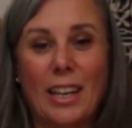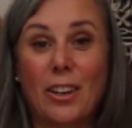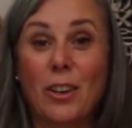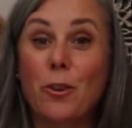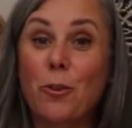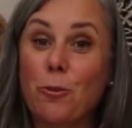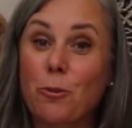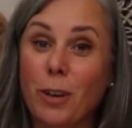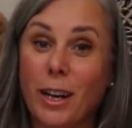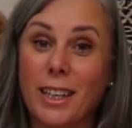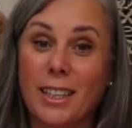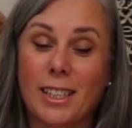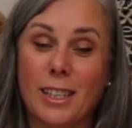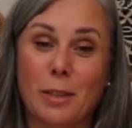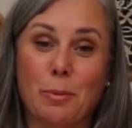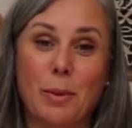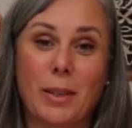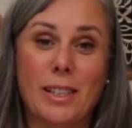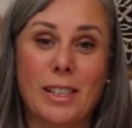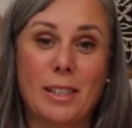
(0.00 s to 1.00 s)
great to
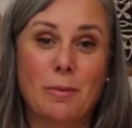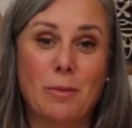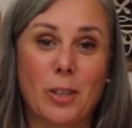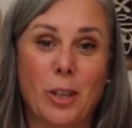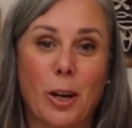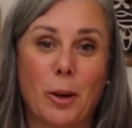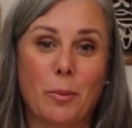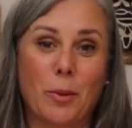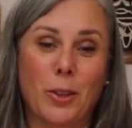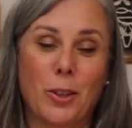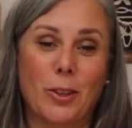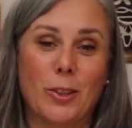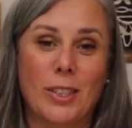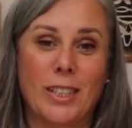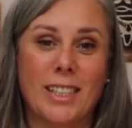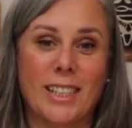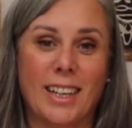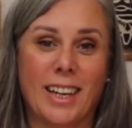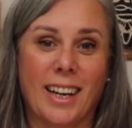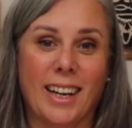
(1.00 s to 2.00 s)
spend some time with you
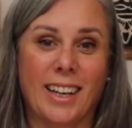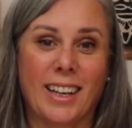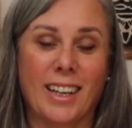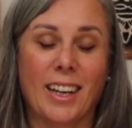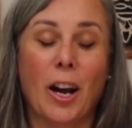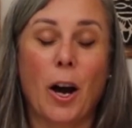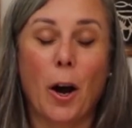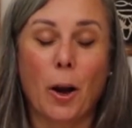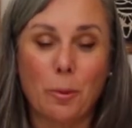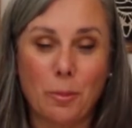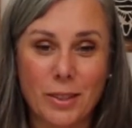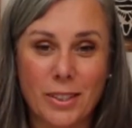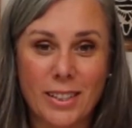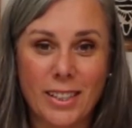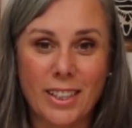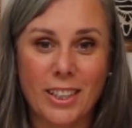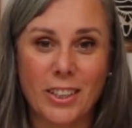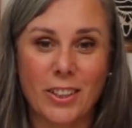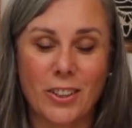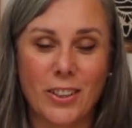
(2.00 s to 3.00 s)
today. Hope to
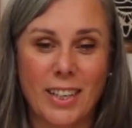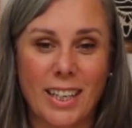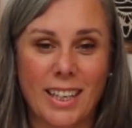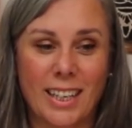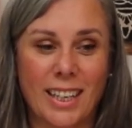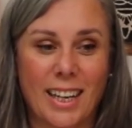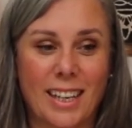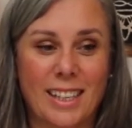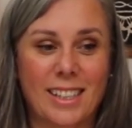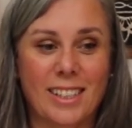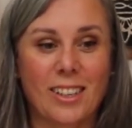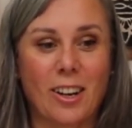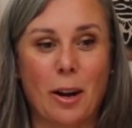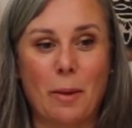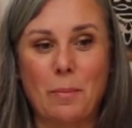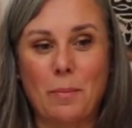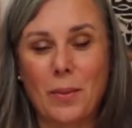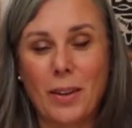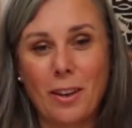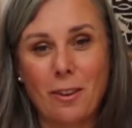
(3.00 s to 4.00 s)
see you again next
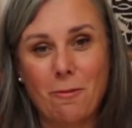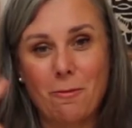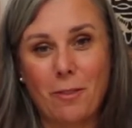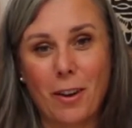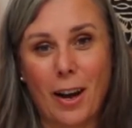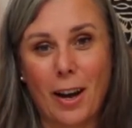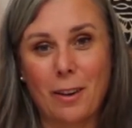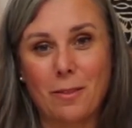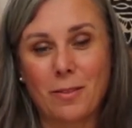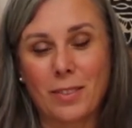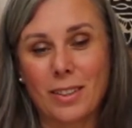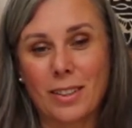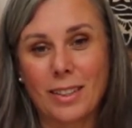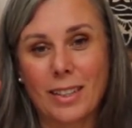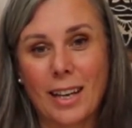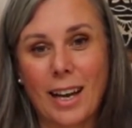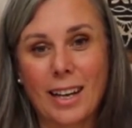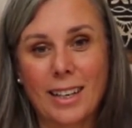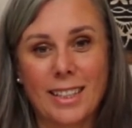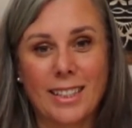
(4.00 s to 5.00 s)
time. Ka
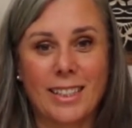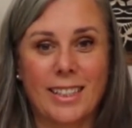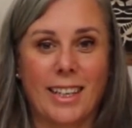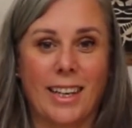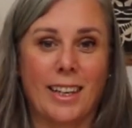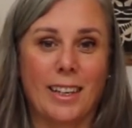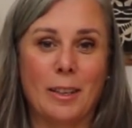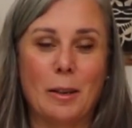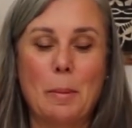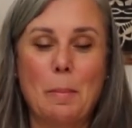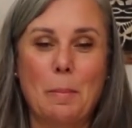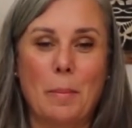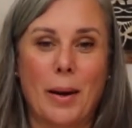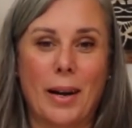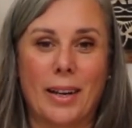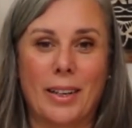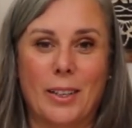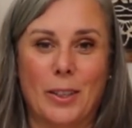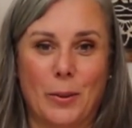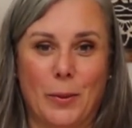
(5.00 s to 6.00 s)
kite,
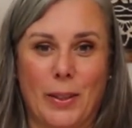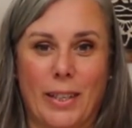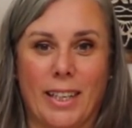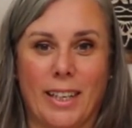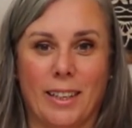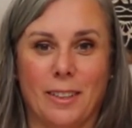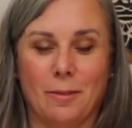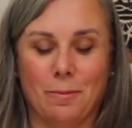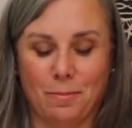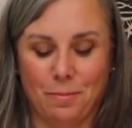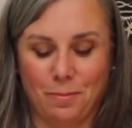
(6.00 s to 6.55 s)
mā nui.